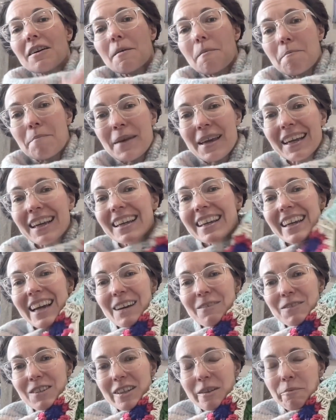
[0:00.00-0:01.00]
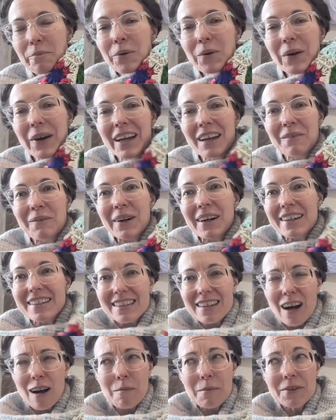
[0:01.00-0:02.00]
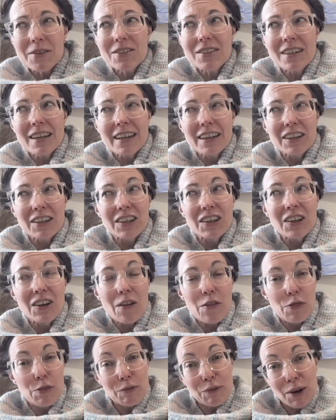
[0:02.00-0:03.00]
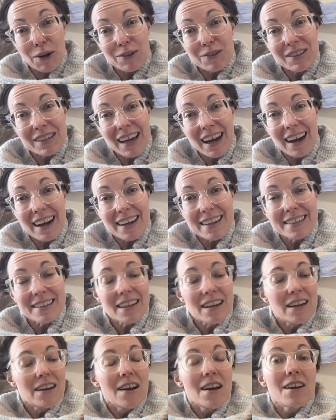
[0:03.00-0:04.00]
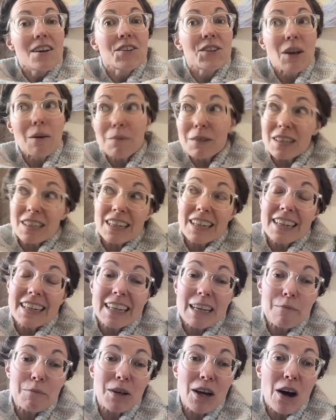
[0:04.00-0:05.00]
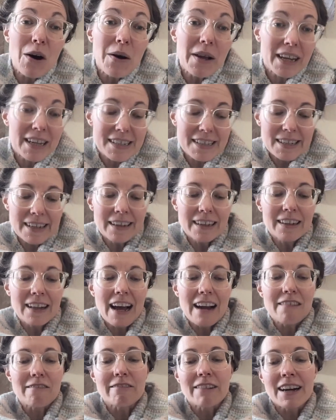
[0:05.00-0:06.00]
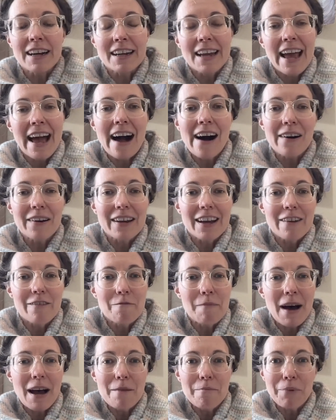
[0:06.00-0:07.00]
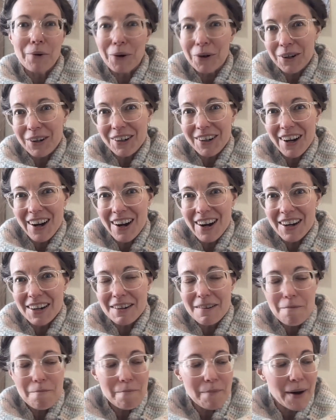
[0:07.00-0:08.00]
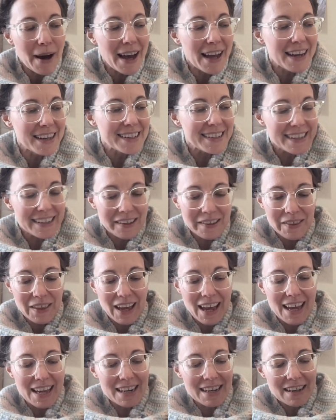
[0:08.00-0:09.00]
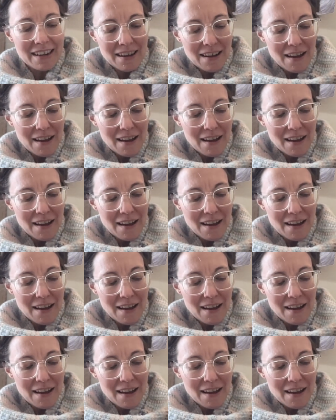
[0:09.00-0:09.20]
big enough to the point where it's almost a good throw size. So I'm just going to keep going until I run out of my border yarn. But until then,